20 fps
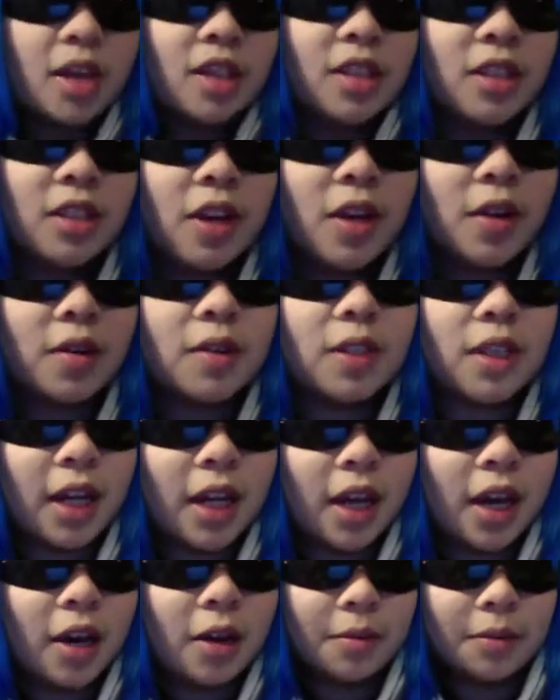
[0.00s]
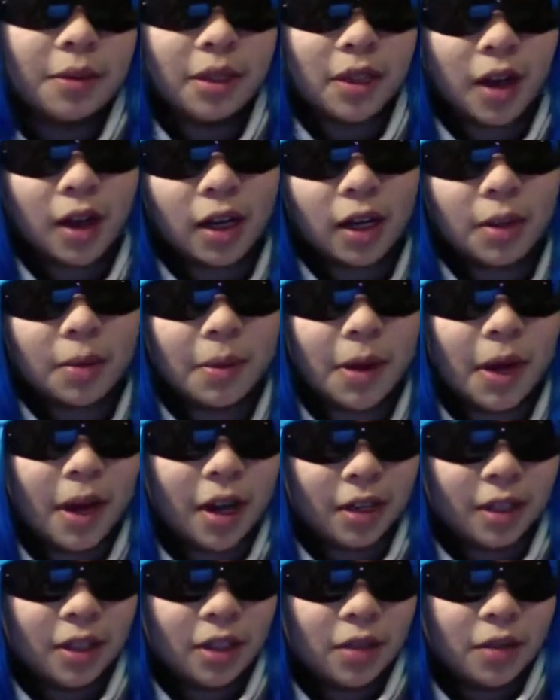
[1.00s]
So today I'll be talking about
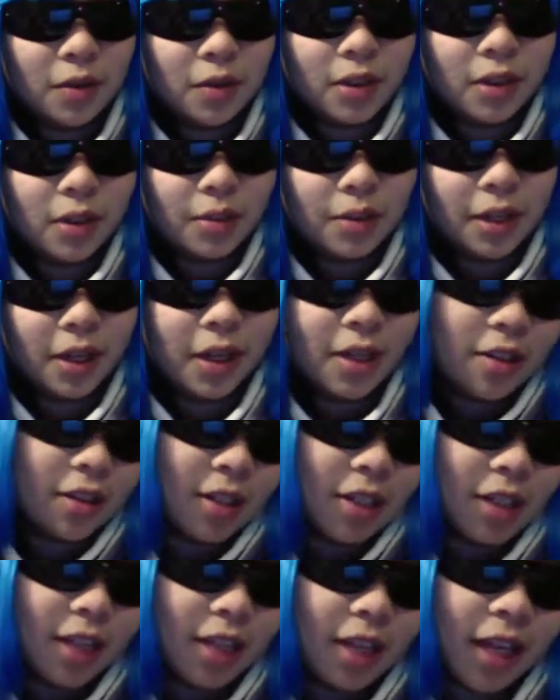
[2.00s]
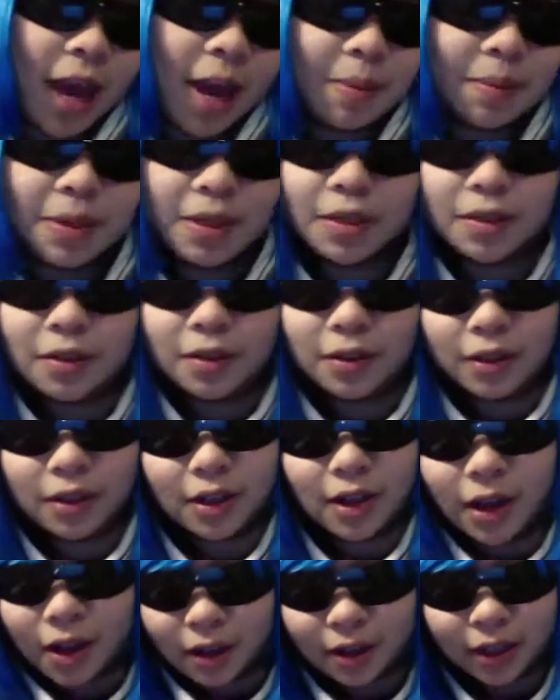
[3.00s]
how to use something interesting that happened during the
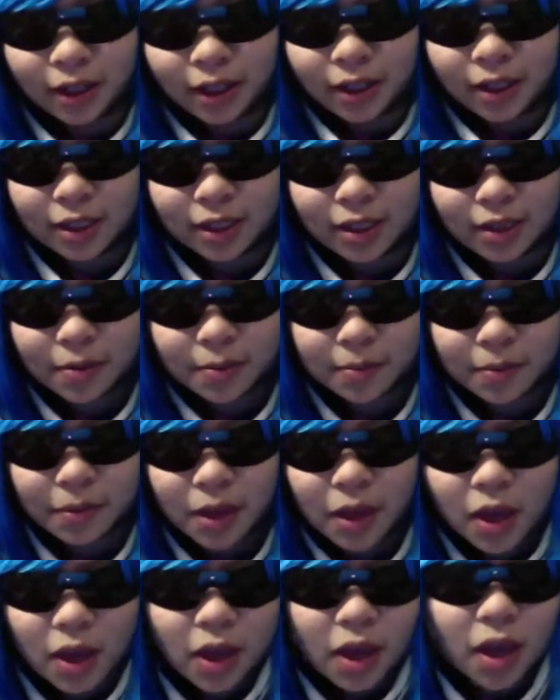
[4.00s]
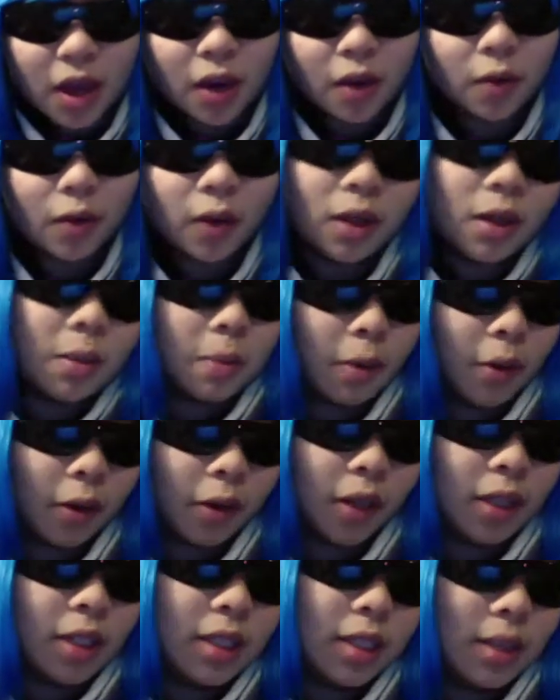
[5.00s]
holidays. A really
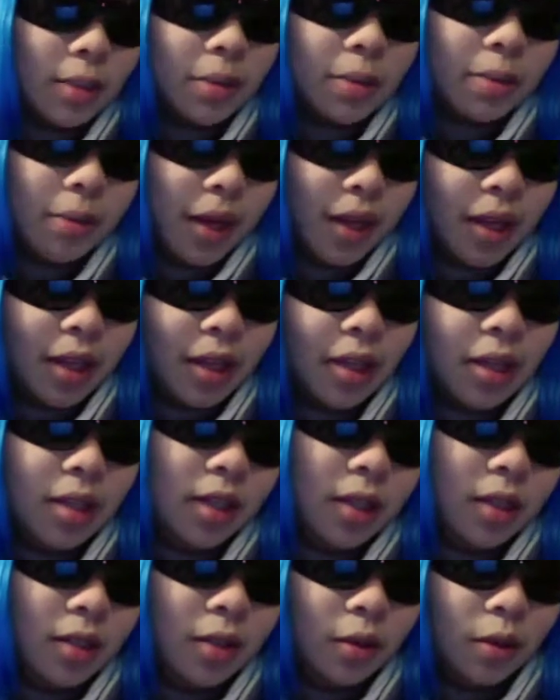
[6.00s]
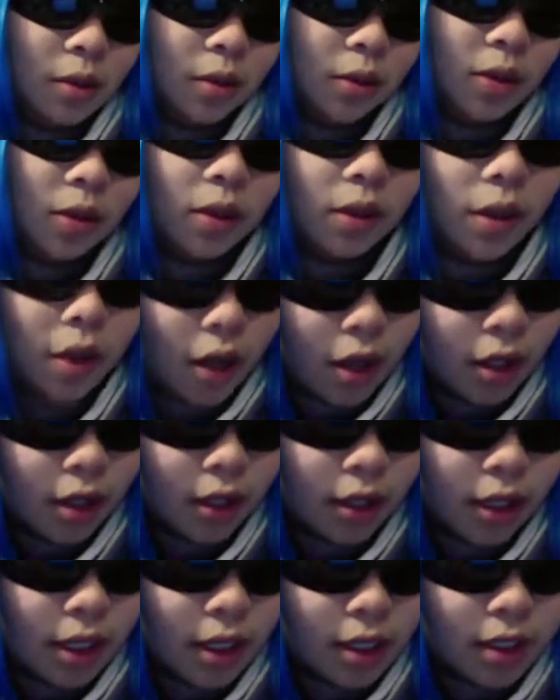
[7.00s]
boring and simple method is to Google
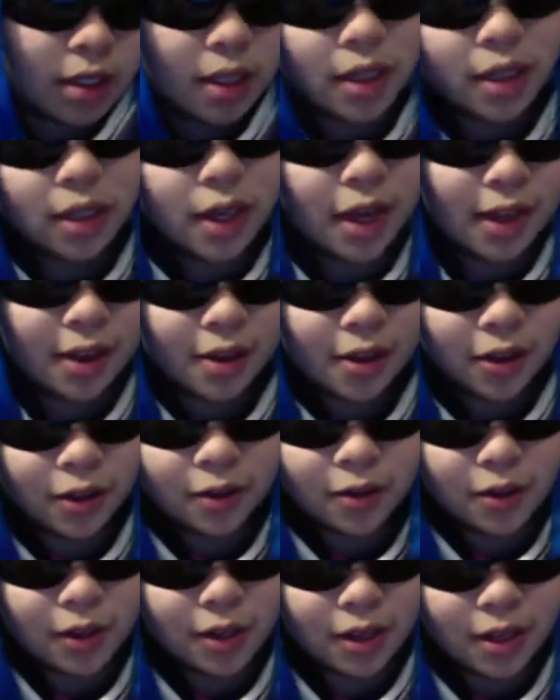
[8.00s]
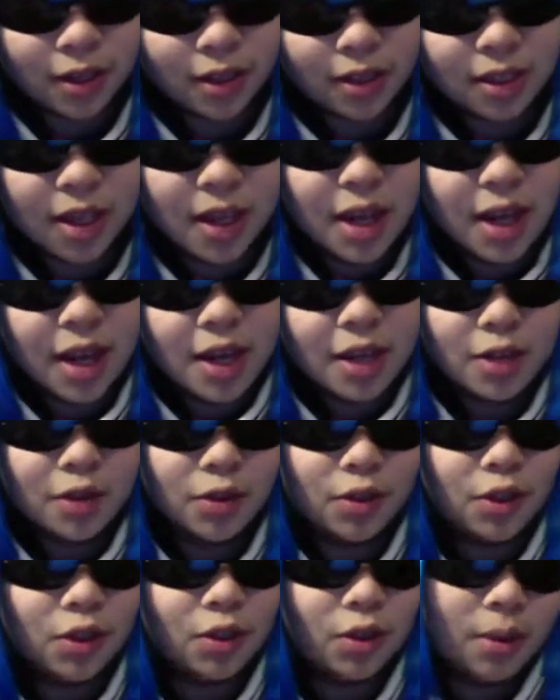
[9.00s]
holidays, gather all the results, and do
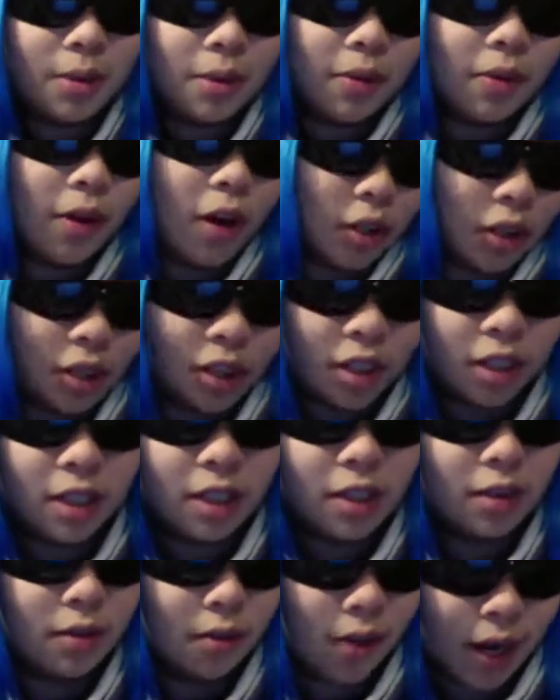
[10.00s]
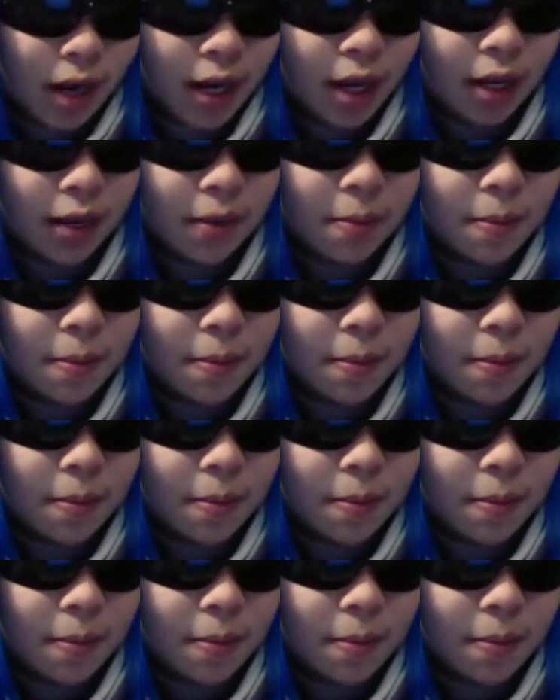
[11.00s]
a stream of consciousness writing.